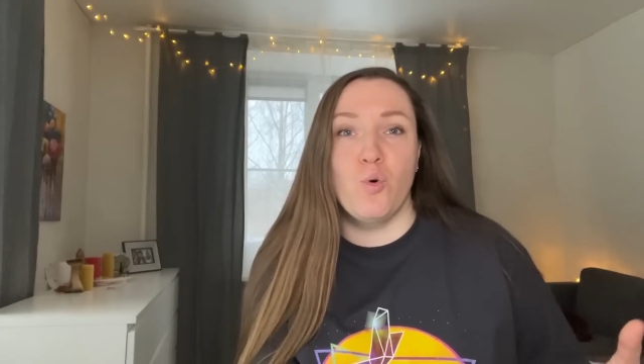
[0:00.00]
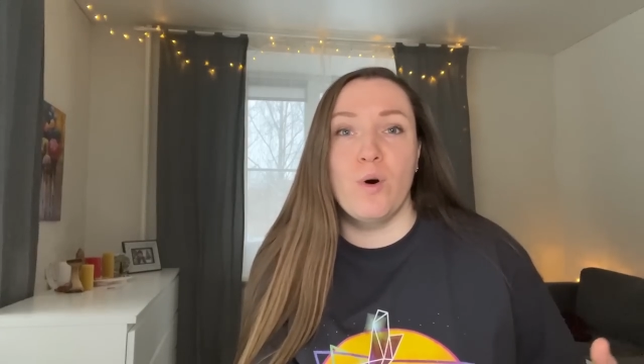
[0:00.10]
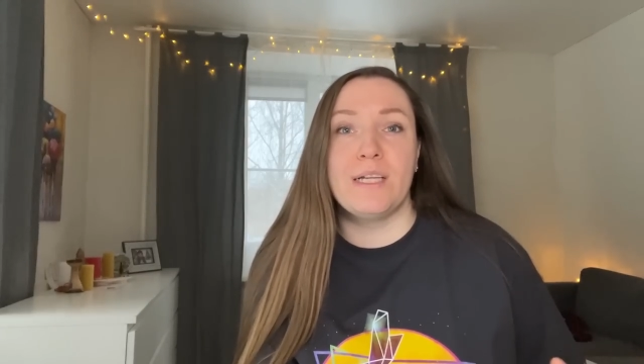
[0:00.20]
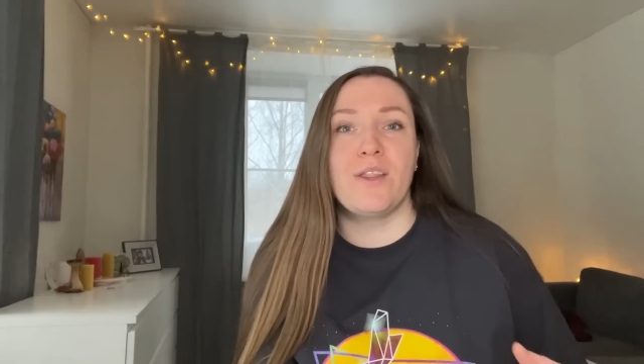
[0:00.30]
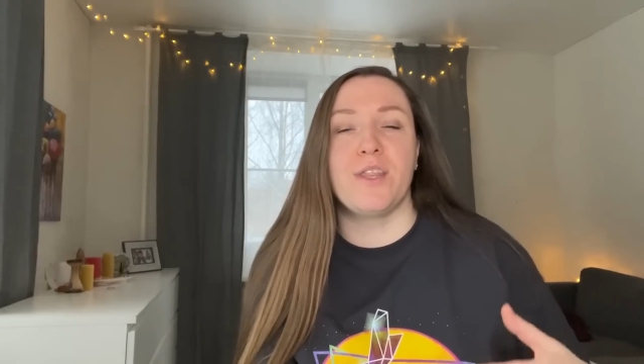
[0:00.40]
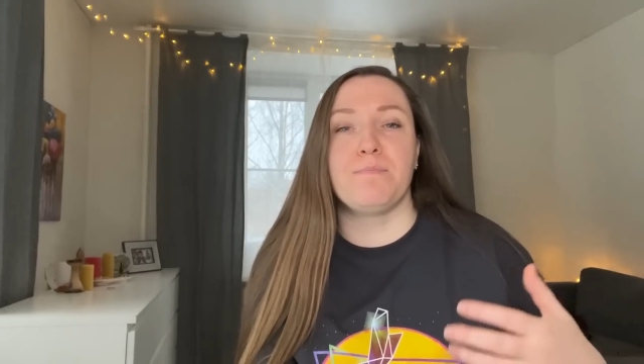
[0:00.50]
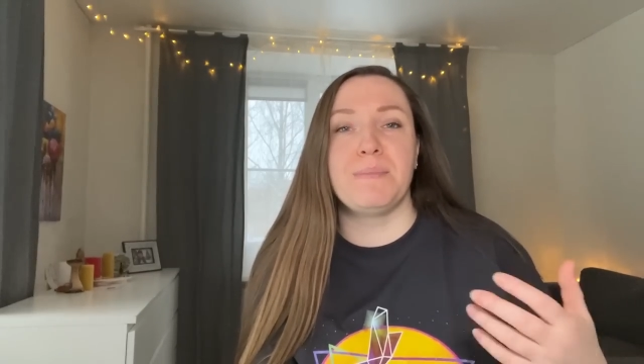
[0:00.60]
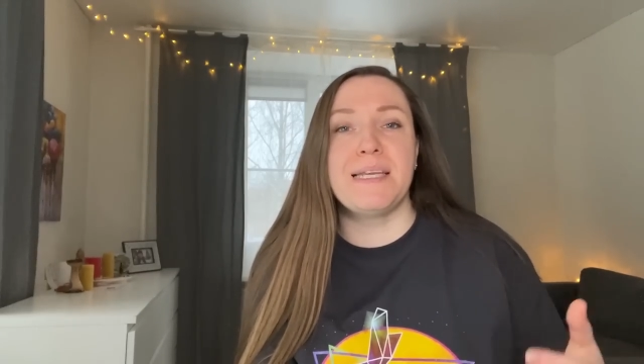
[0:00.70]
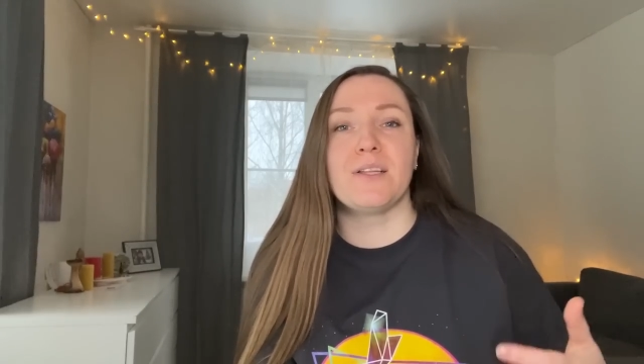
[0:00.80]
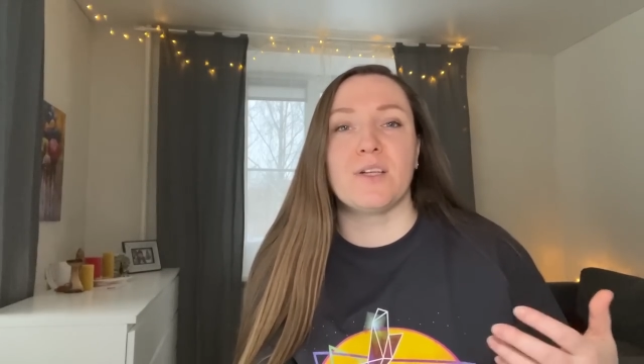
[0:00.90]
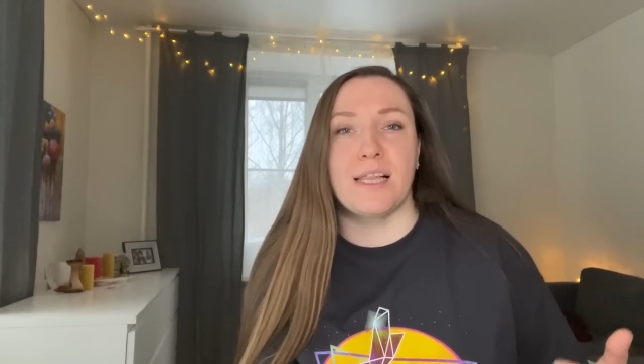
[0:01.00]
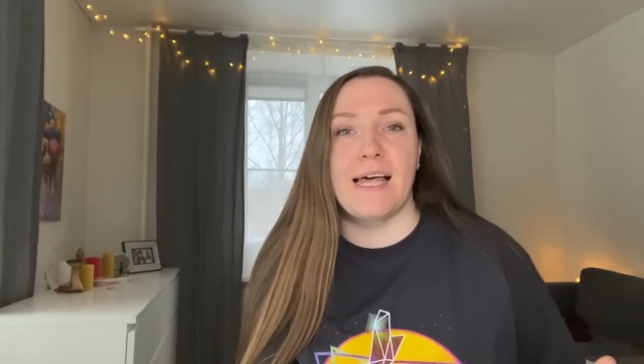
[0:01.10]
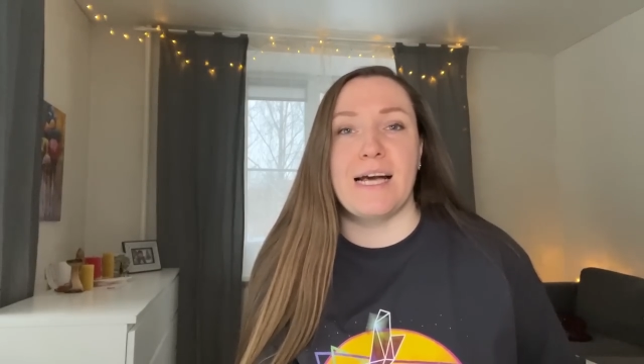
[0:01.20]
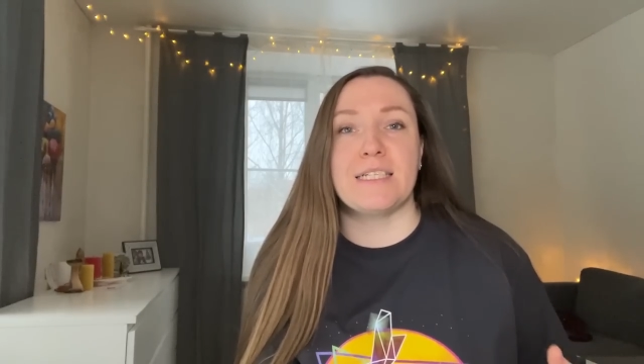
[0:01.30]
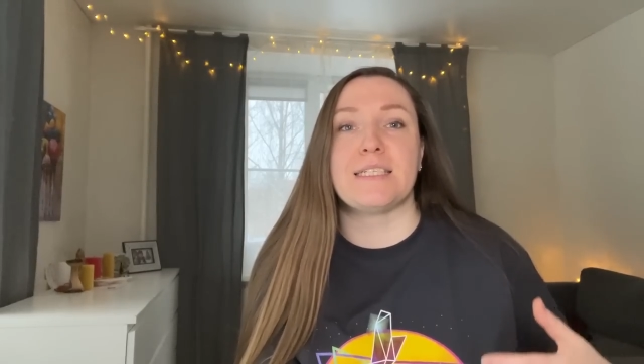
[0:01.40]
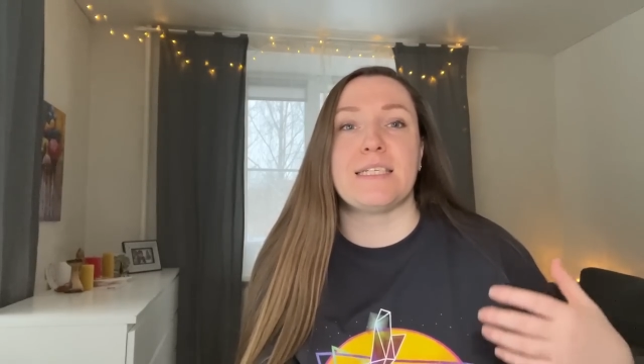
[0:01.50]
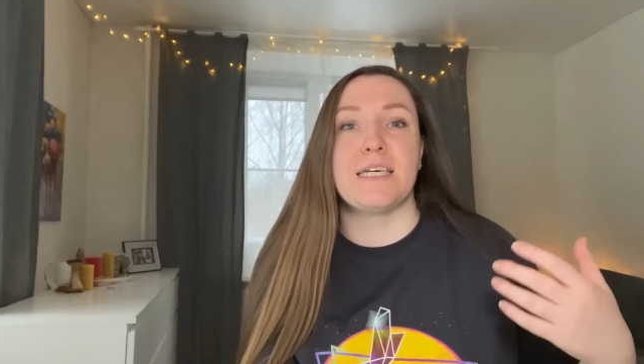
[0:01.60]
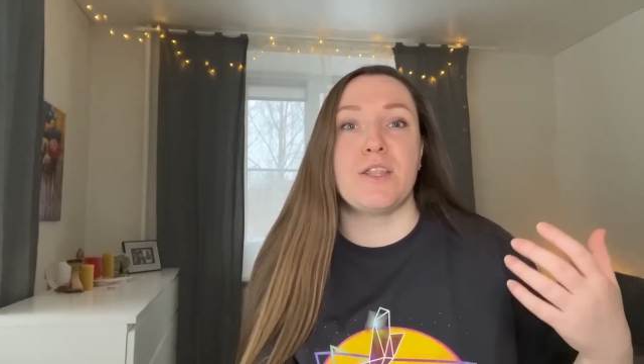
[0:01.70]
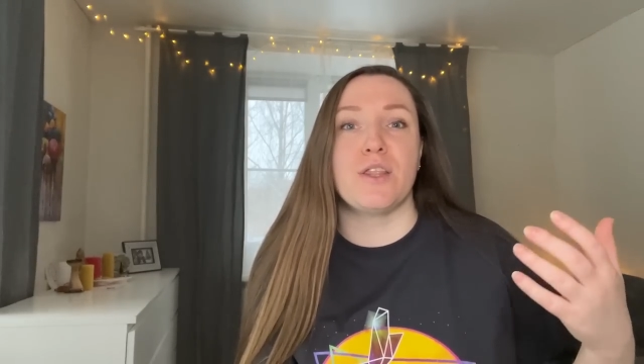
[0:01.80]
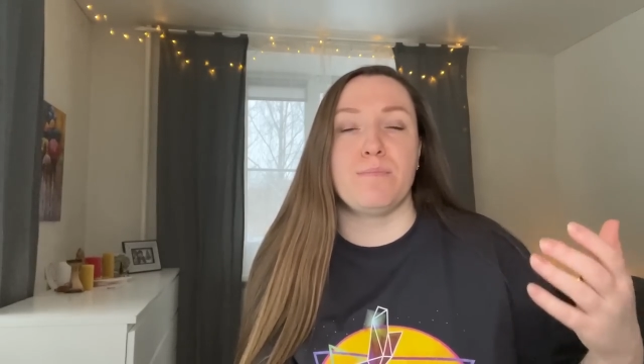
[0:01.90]
joined the middle
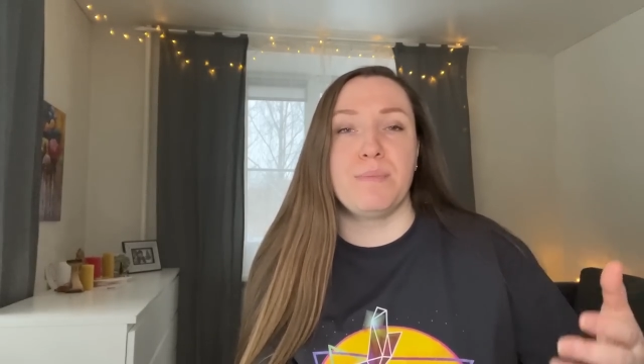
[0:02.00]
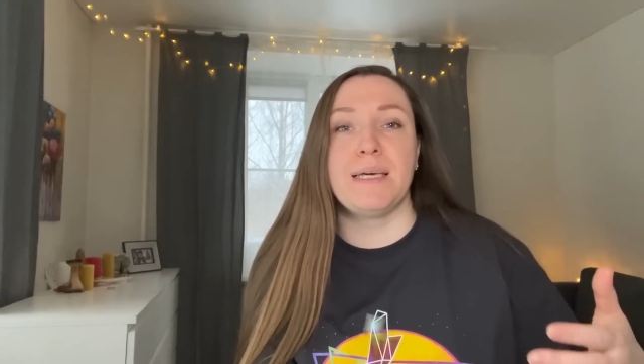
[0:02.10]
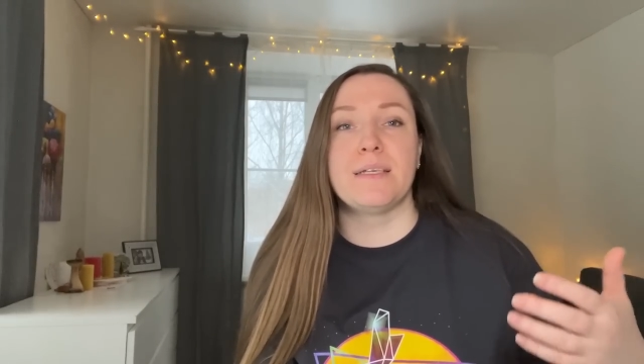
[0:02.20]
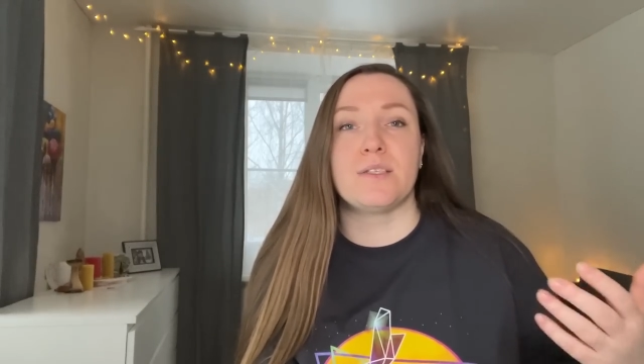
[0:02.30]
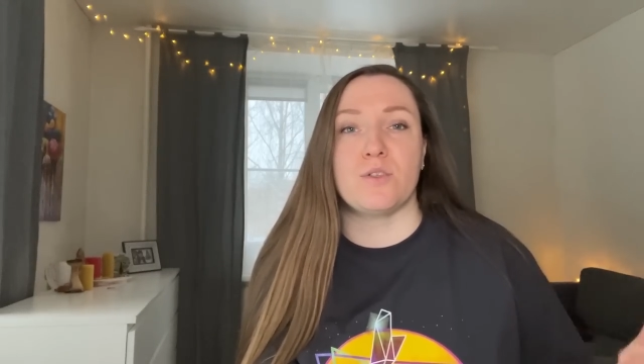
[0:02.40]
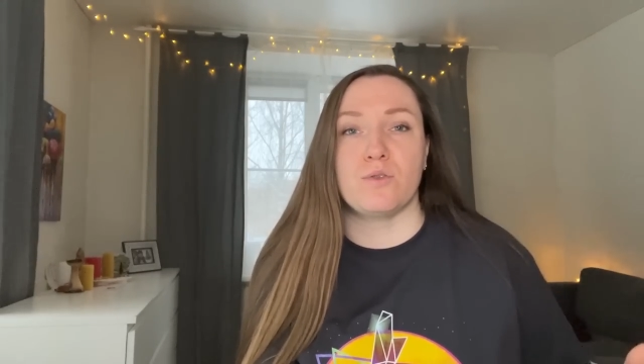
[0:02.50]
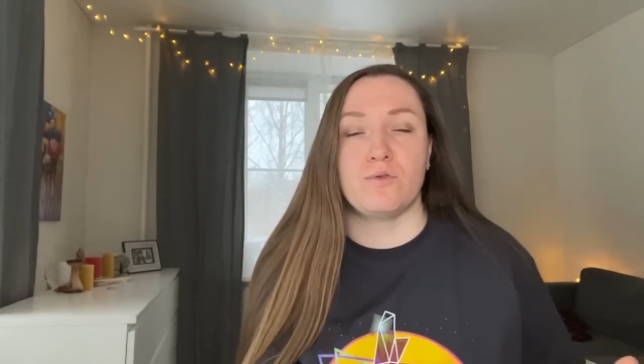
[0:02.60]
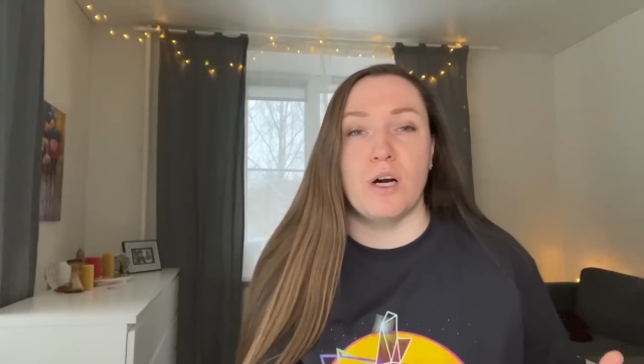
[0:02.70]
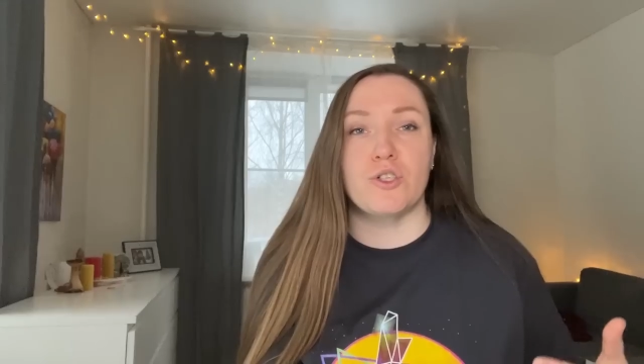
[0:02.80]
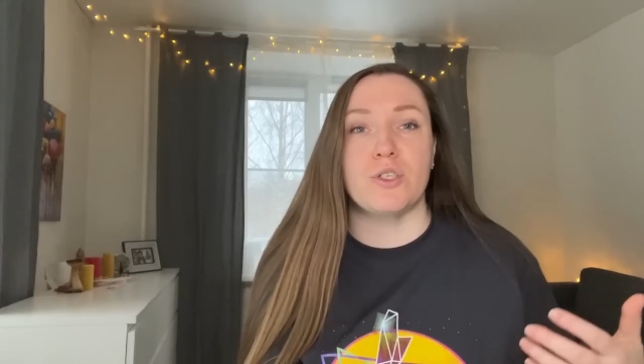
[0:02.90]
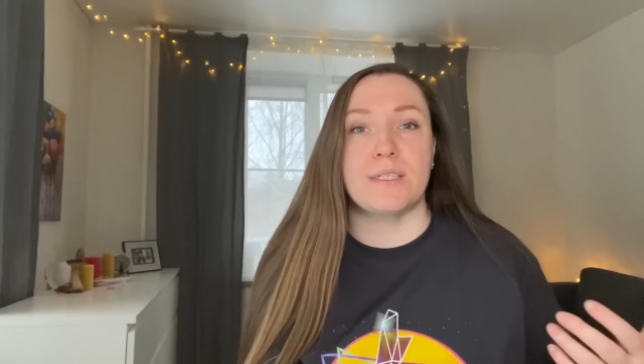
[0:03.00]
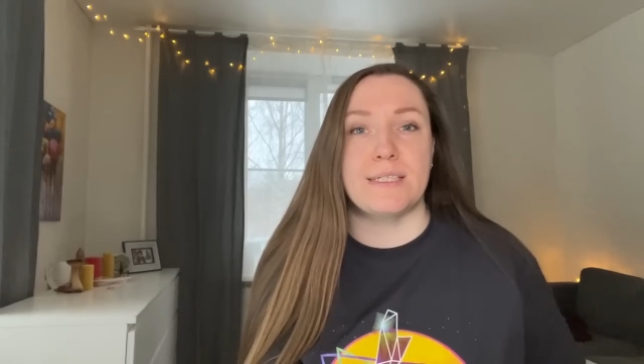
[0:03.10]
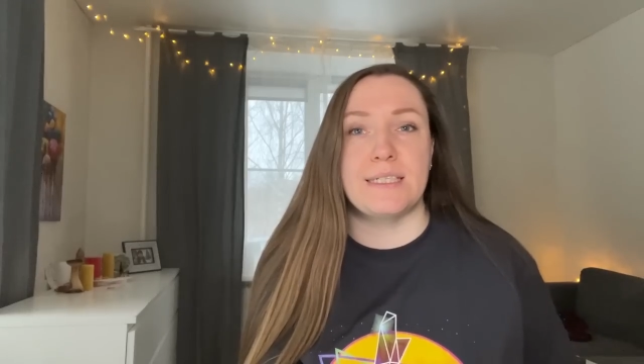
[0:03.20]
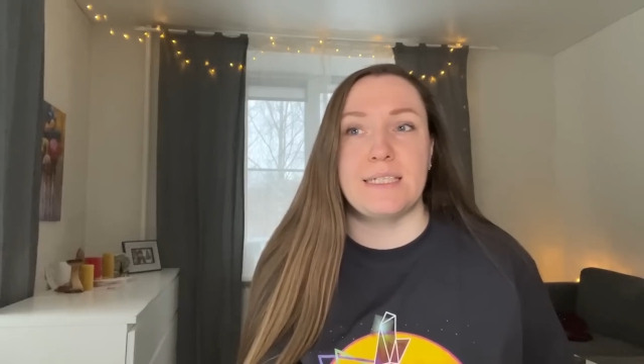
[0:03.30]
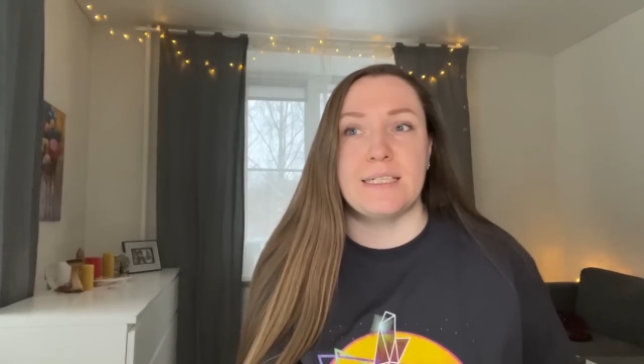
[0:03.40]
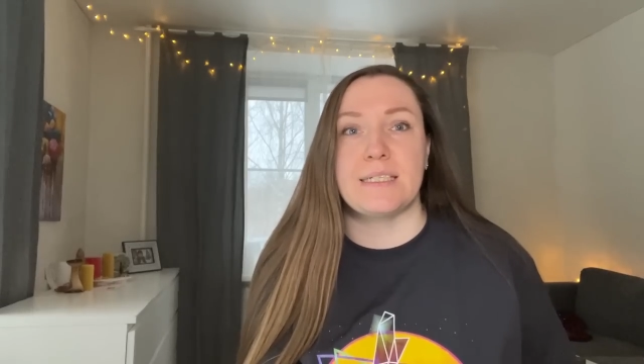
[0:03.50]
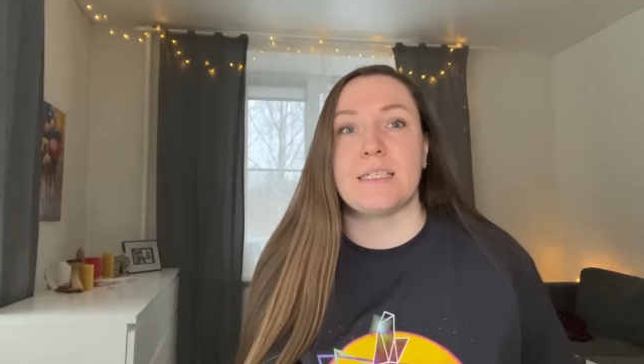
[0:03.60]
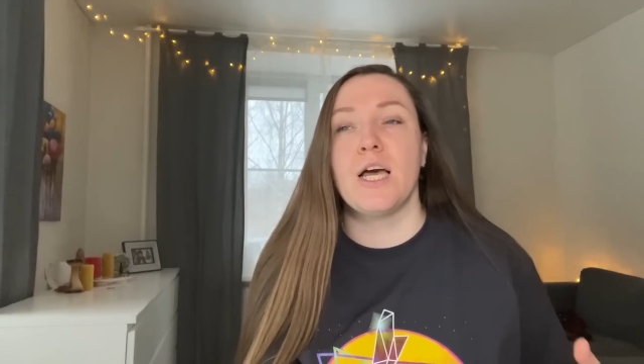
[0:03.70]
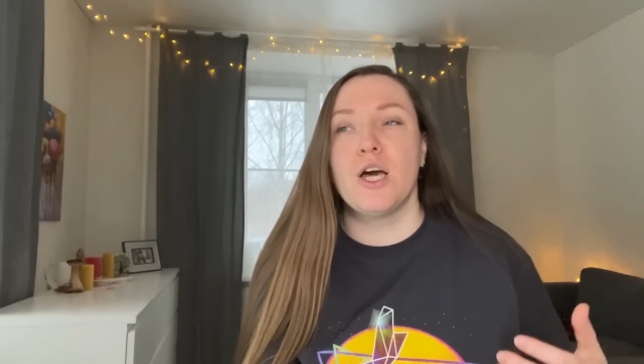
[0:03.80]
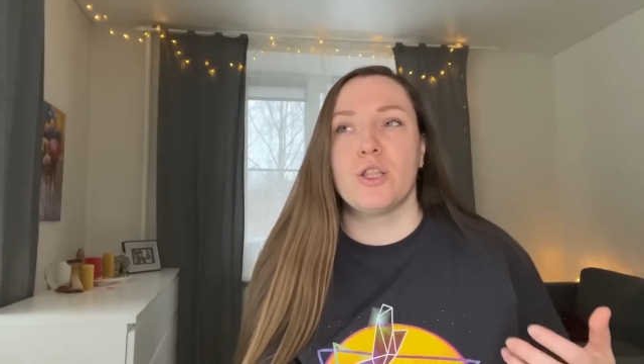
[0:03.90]
class in the biggest Russian
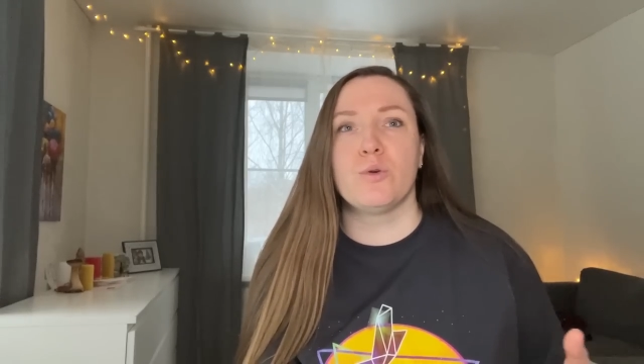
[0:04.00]
cities.